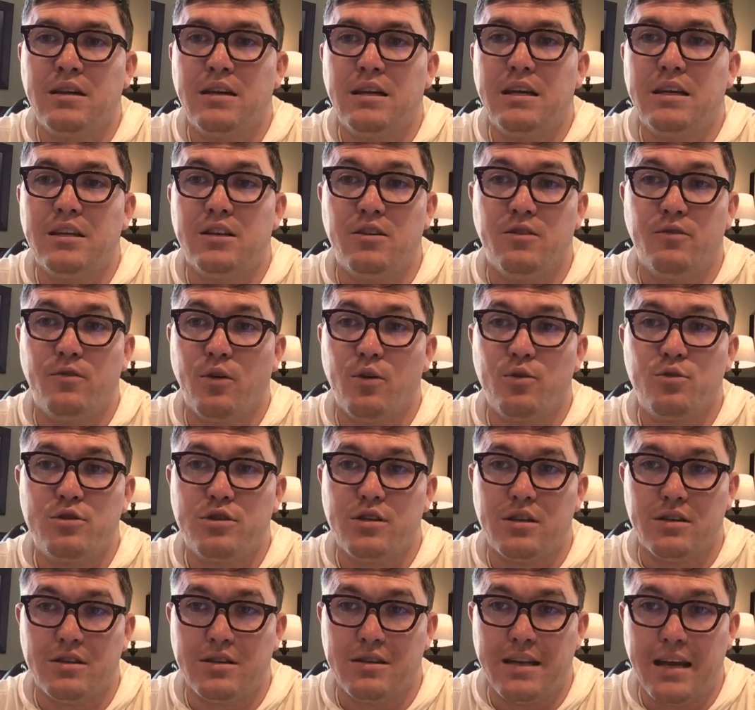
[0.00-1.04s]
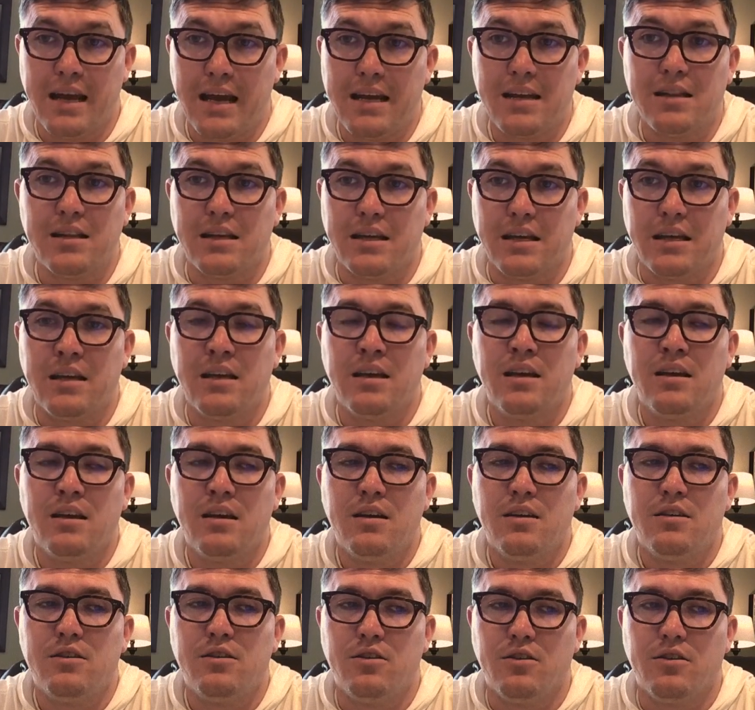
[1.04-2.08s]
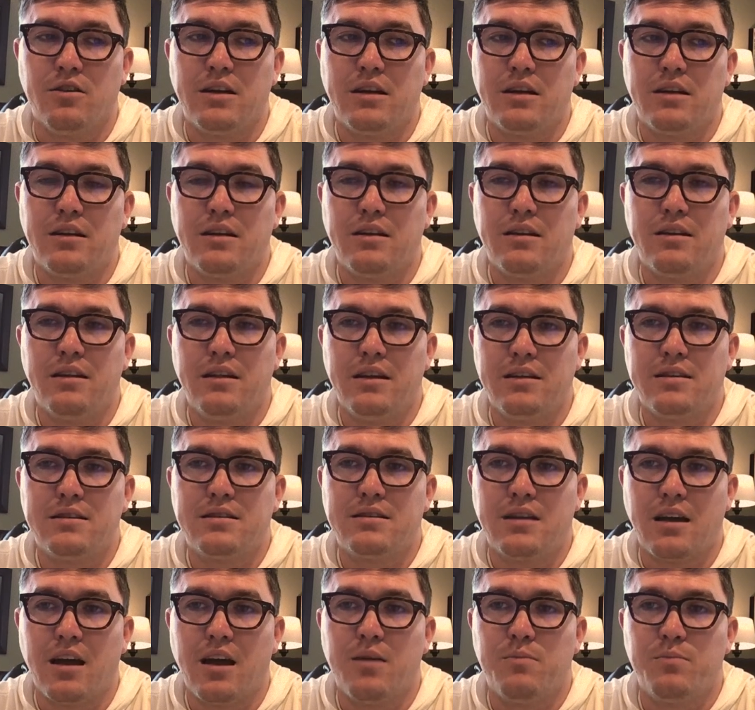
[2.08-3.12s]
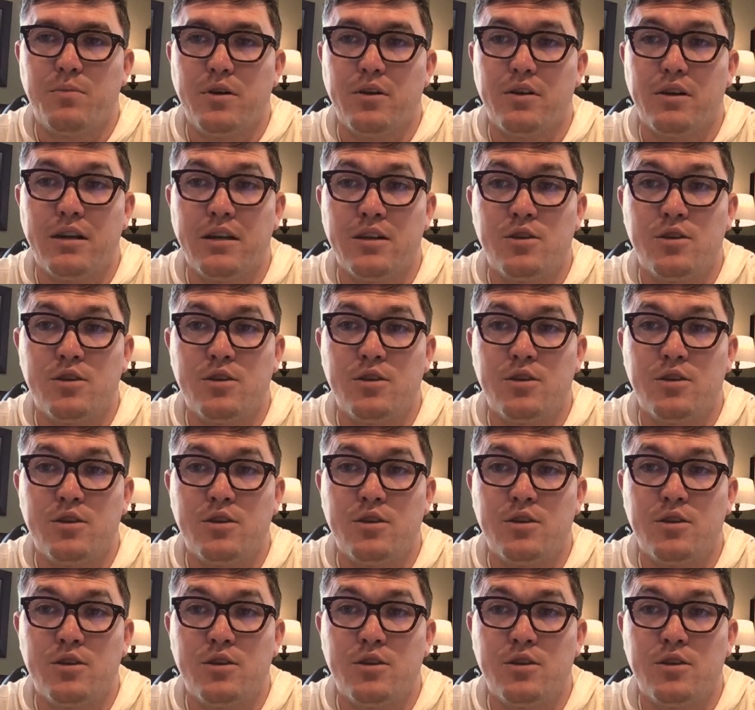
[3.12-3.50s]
in devotions daily during this time period.